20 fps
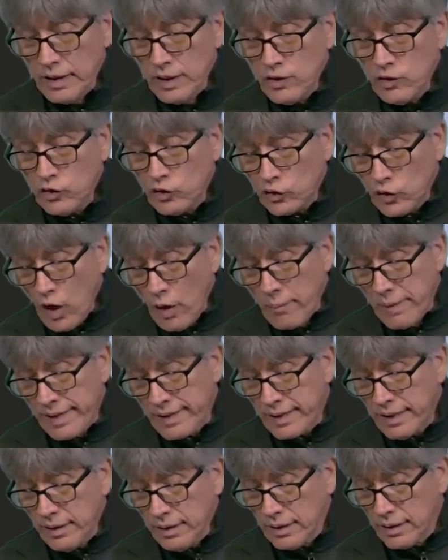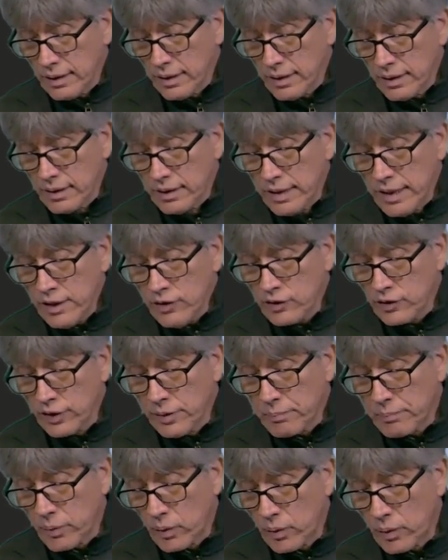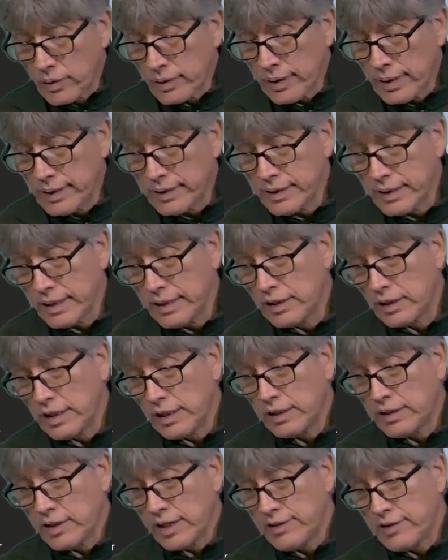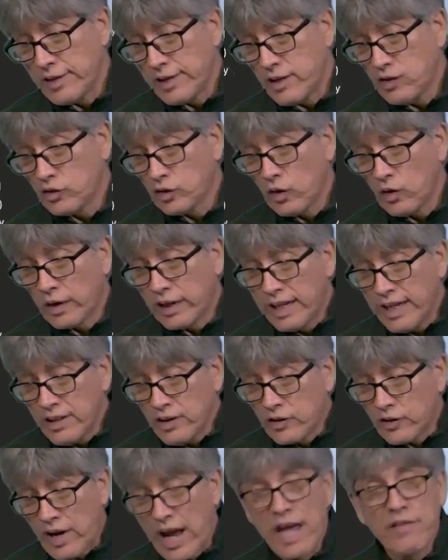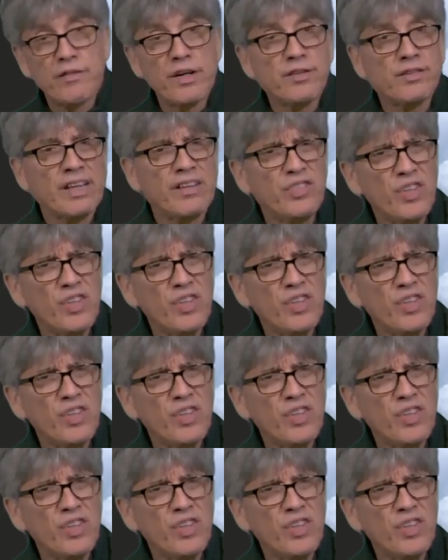In summary, this report, and it generates some key drivers.